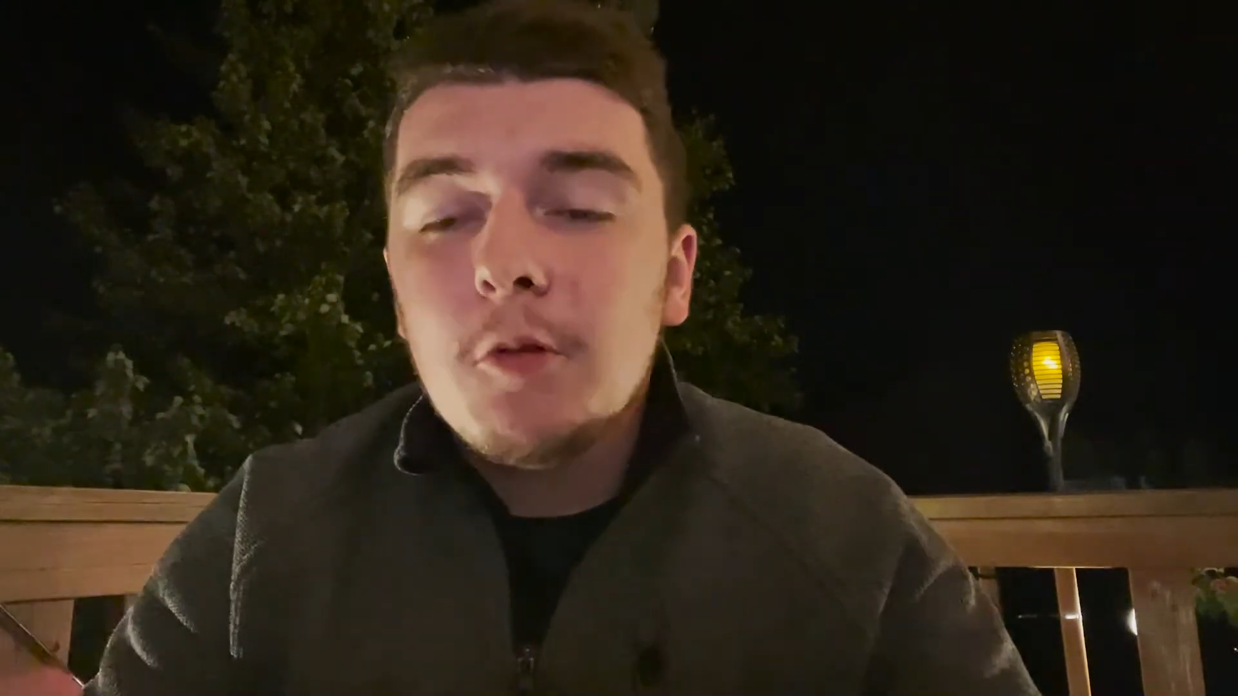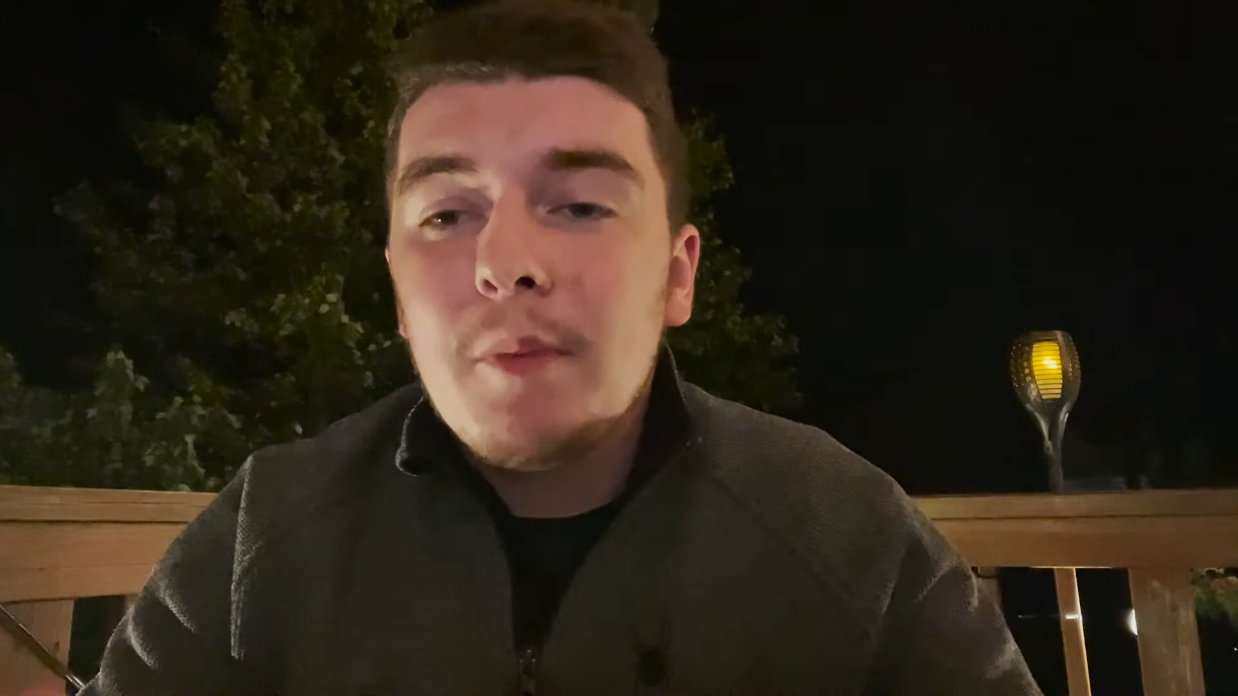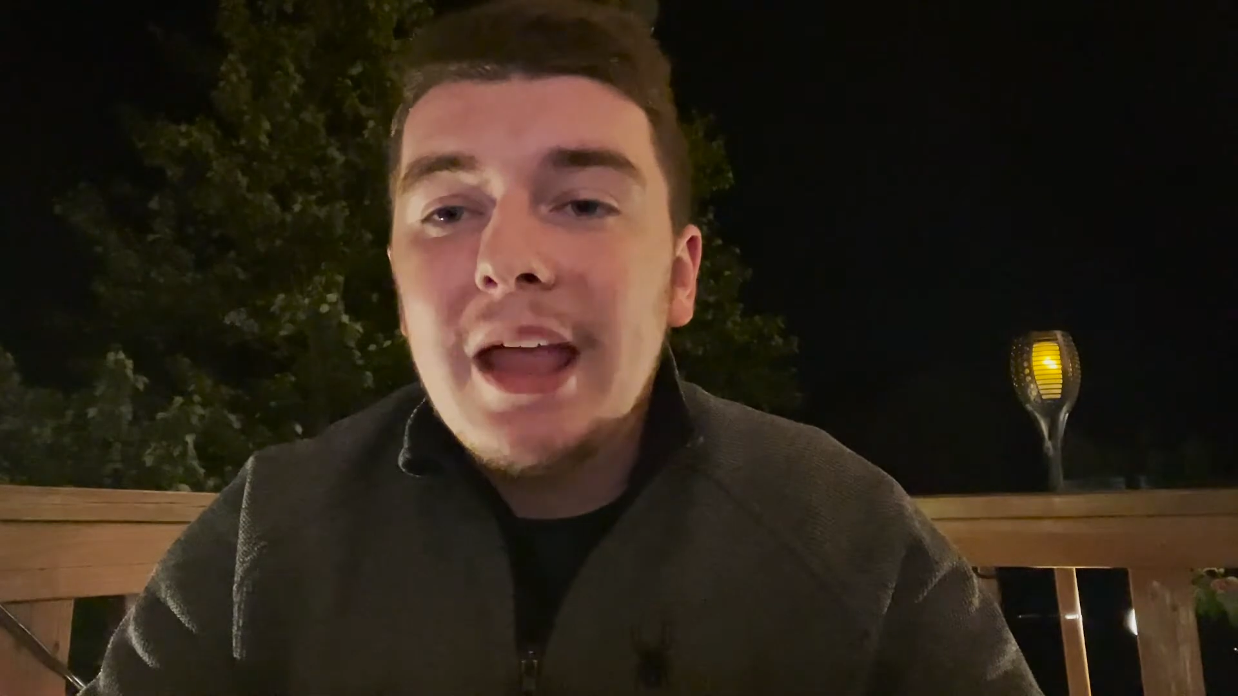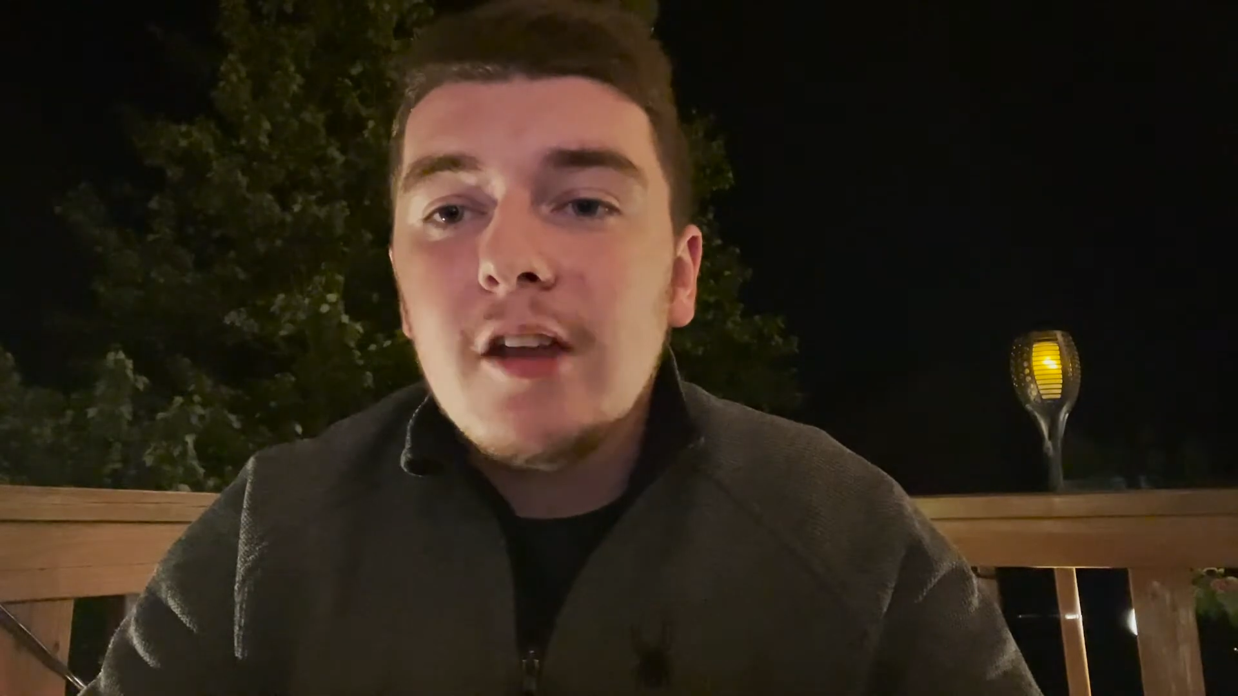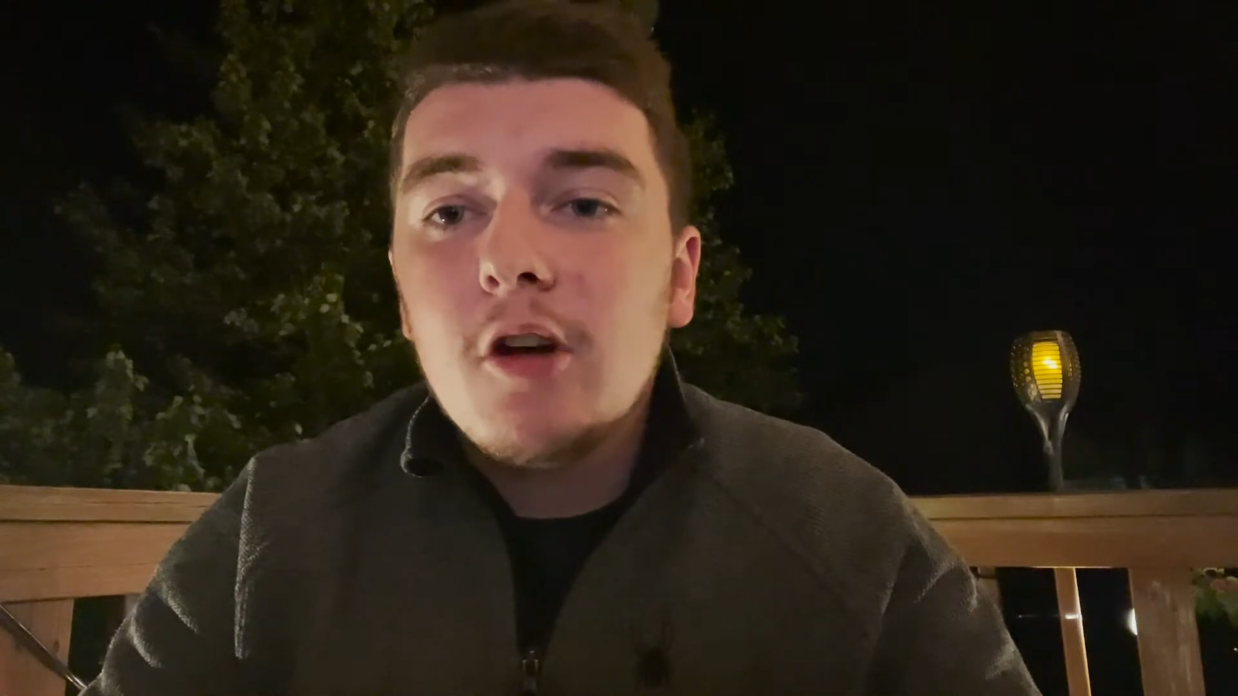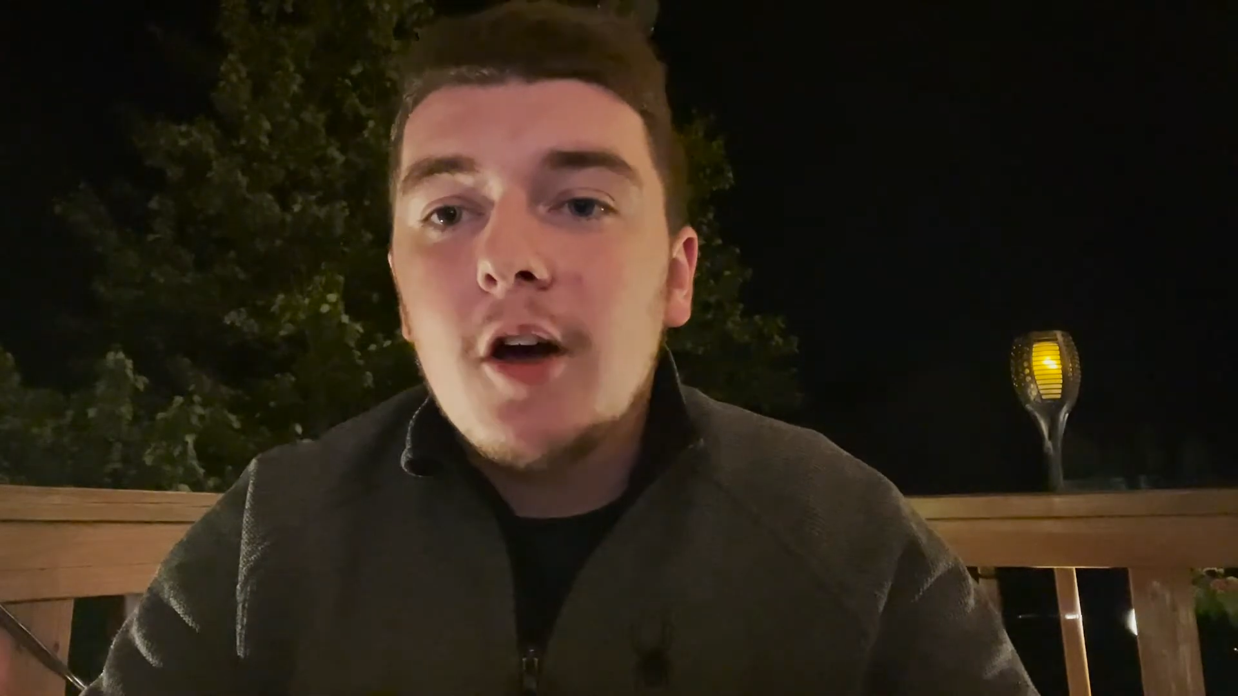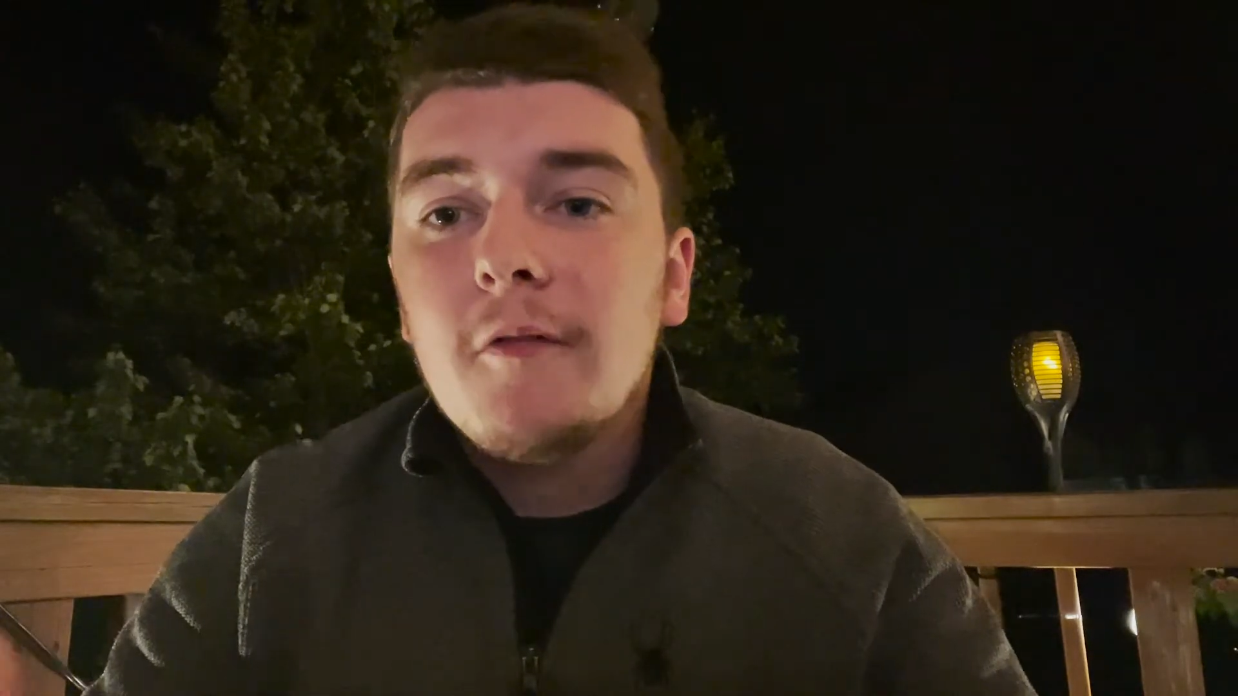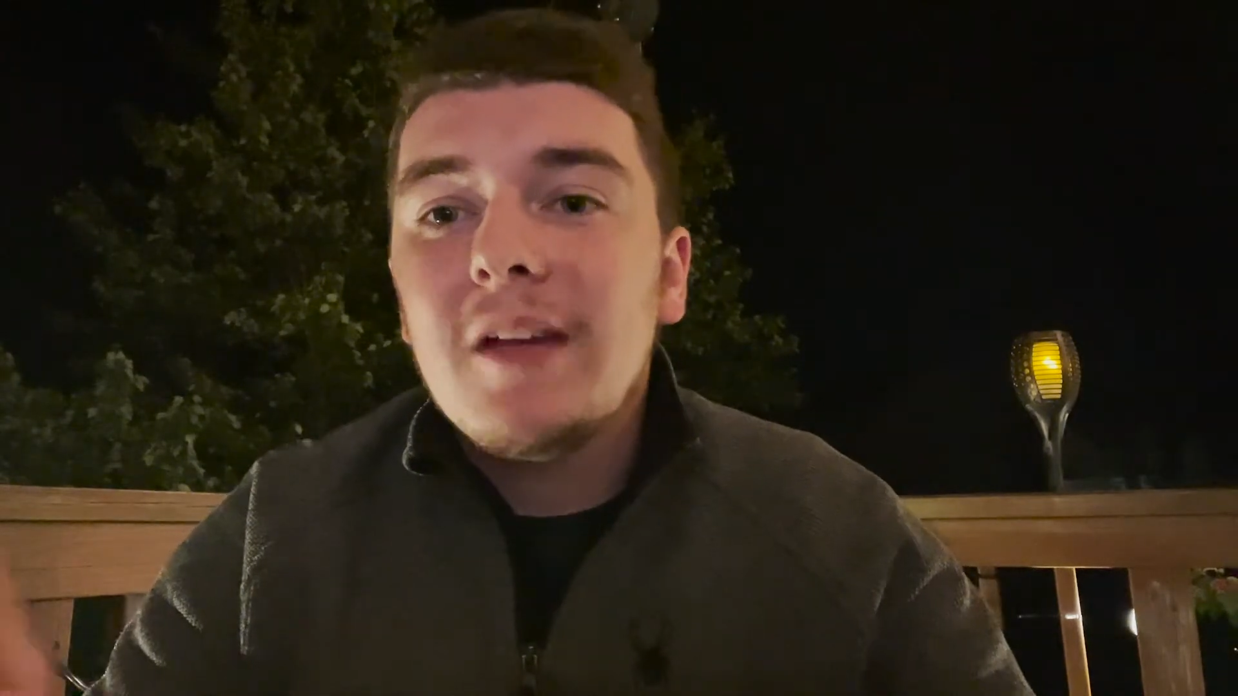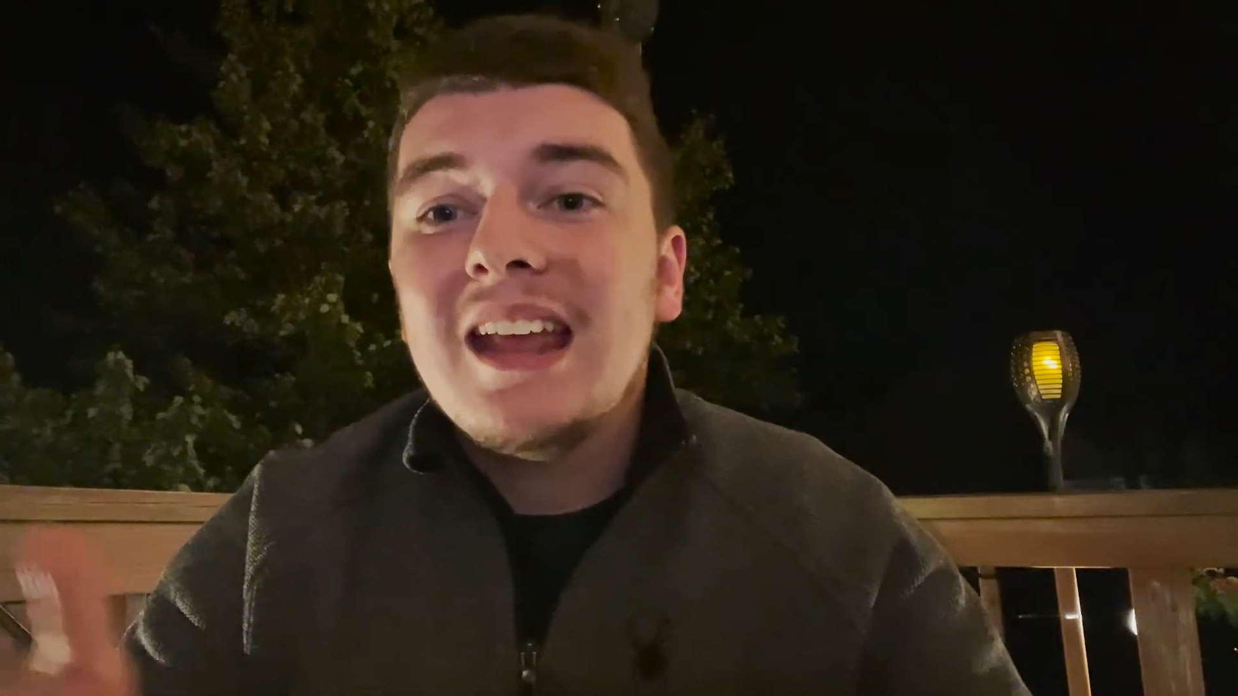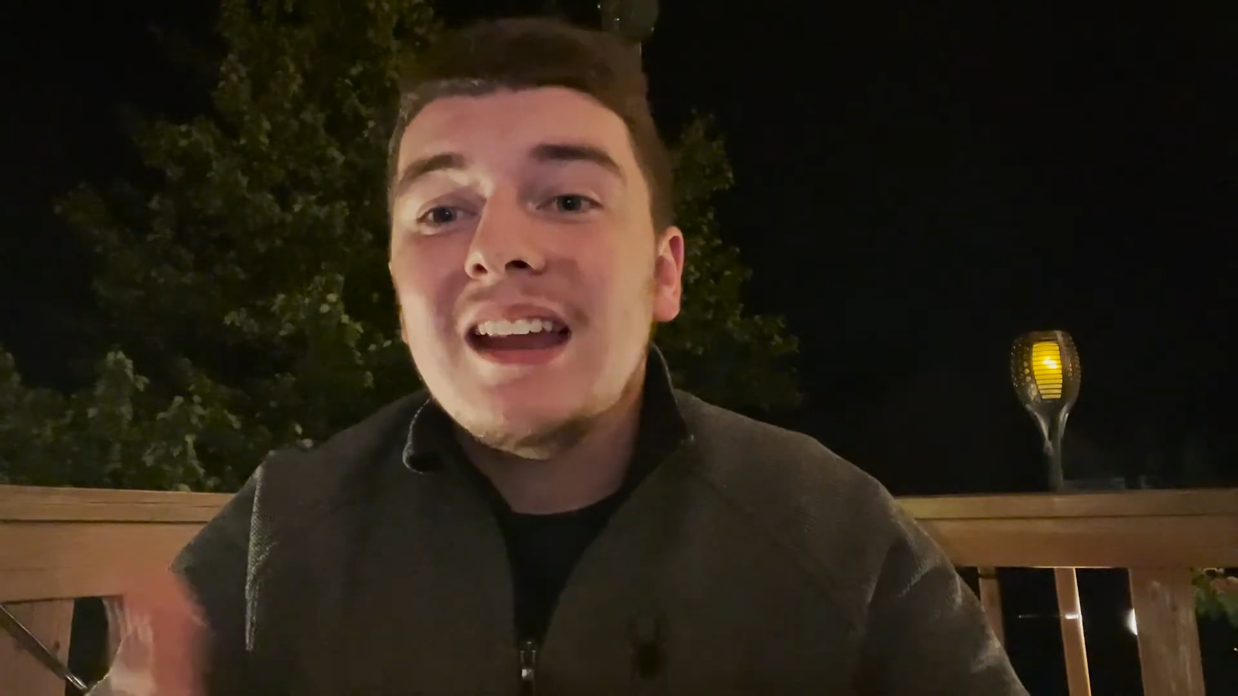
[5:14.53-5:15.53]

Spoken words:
pay it off and